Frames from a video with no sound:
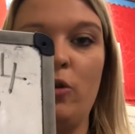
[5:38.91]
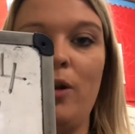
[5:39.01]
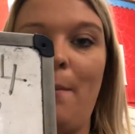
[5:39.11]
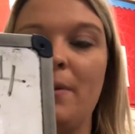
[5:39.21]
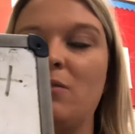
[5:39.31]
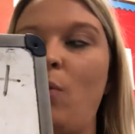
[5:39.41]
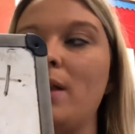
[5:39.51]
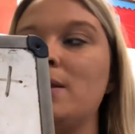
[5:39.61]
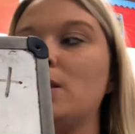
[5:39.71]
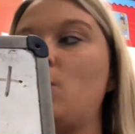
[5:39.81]
numbers
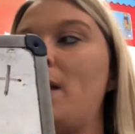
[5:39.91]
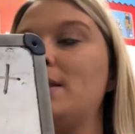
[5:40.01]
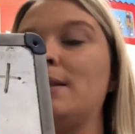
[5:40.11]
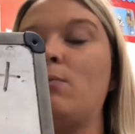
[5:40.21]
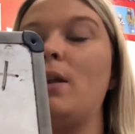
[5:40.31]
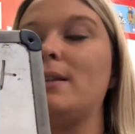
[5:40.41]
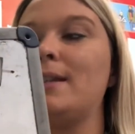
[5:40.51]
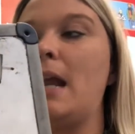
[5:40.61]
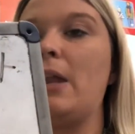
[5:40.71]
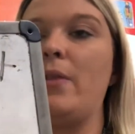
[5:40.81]
1 to
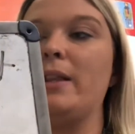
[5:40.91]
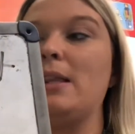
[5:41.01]
10, and then